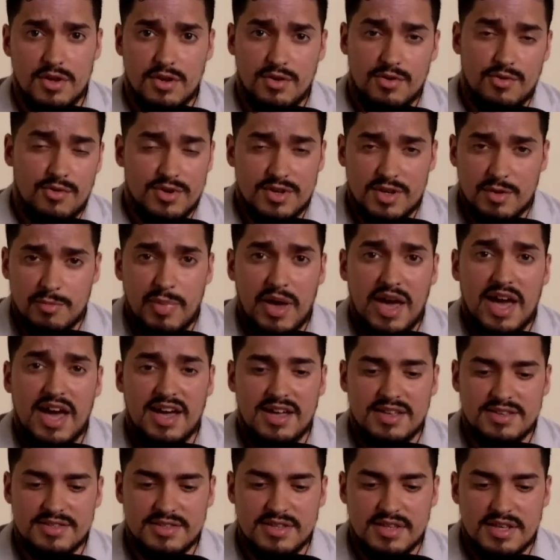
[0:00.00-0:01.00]
or in the
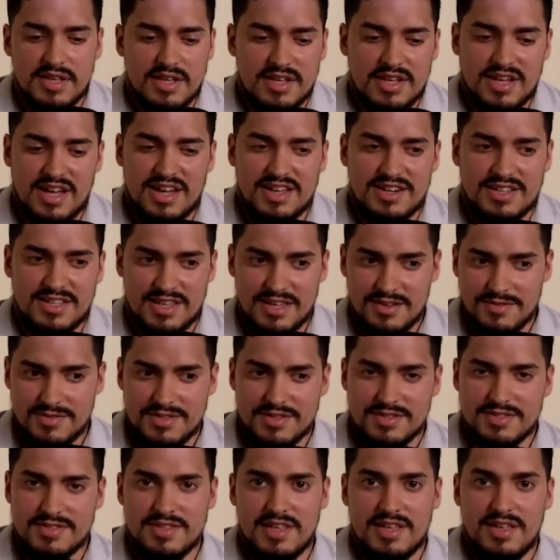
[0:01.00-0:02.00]
past, God
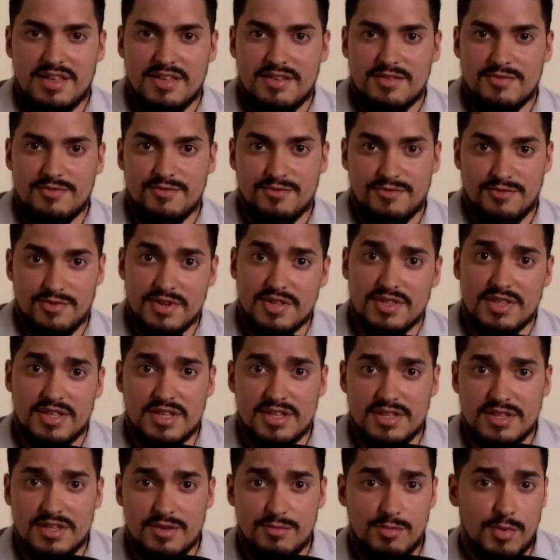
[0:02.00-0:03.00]
gives us that
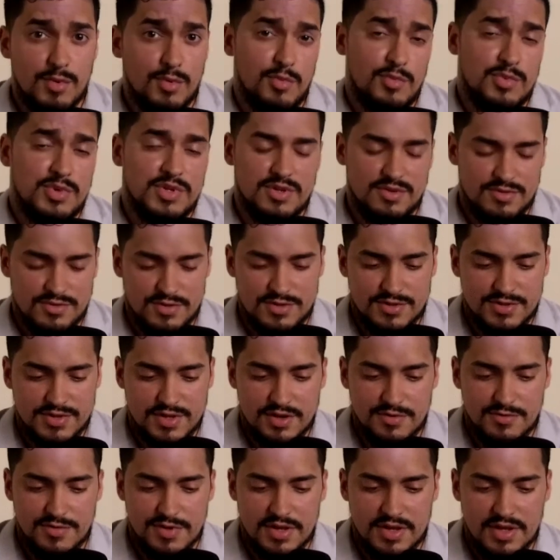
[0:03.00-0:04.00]
freely, even when we don't
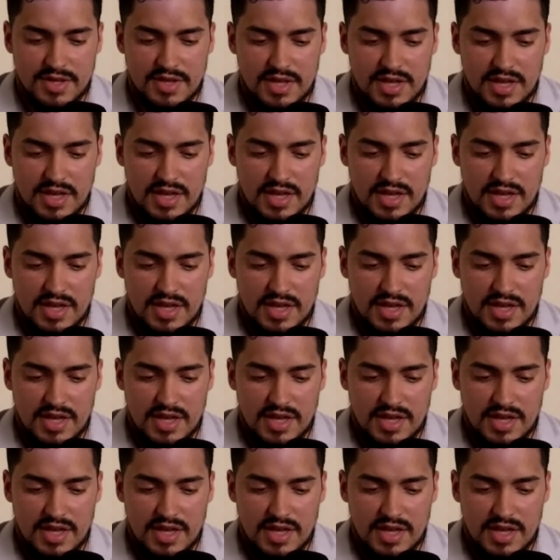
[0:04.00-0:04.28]
deserve it.